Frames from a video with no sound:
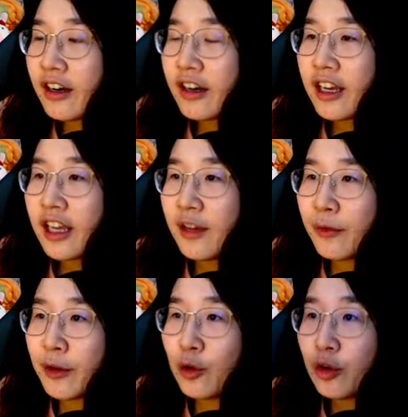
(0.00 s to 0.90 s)
it will
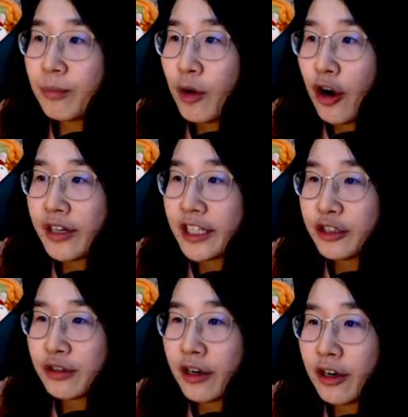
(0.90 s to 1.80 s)
look more
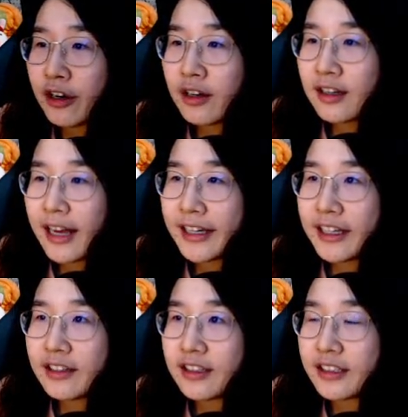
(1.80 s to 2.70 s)
natural like
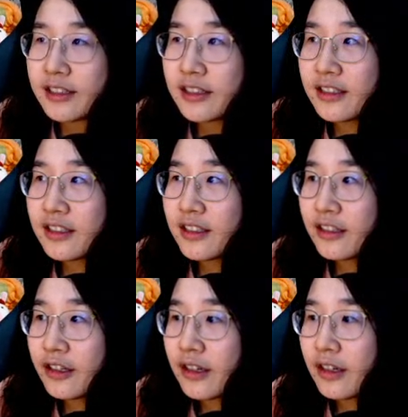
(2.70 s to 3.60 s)
this.
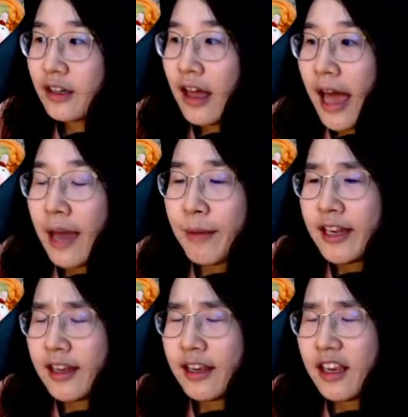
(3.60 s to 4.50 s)
I mean,
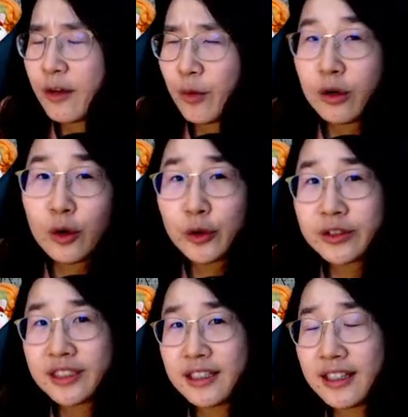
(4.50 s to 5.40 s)
it will look
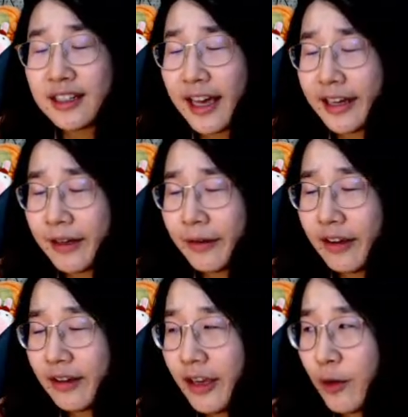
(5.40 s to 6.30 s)
like
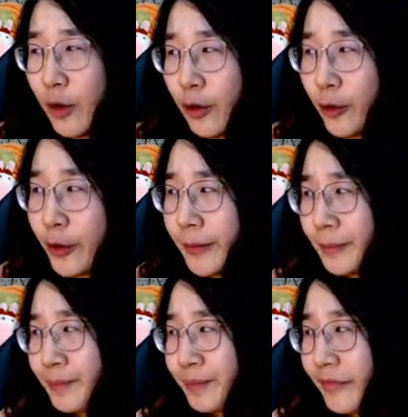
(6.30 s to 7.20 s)
it will look
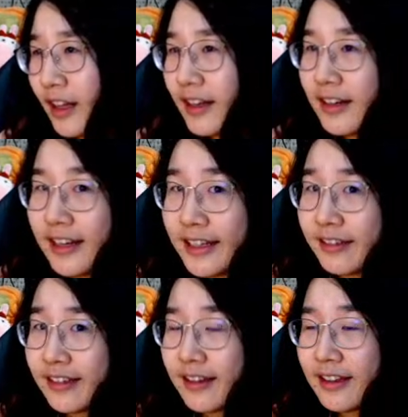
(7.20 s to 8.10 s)
less
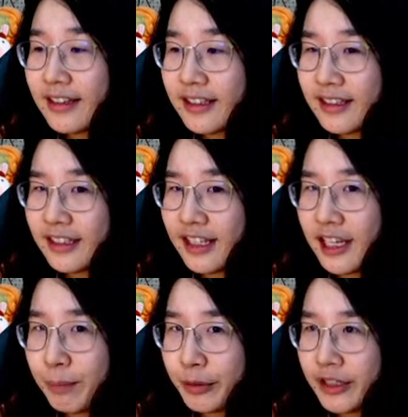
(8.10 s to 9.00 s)

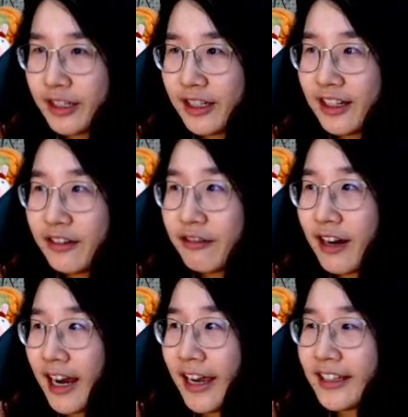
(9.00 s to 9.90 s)
deep,
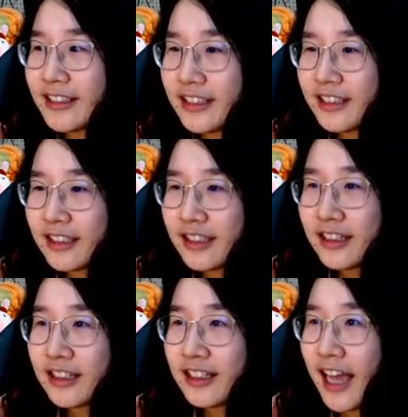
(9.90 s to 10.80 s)
right?
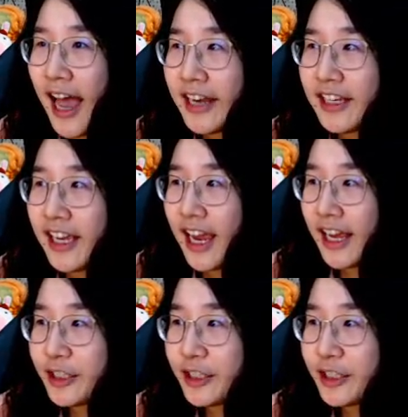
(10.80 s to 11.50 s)
Yeah, at the edge.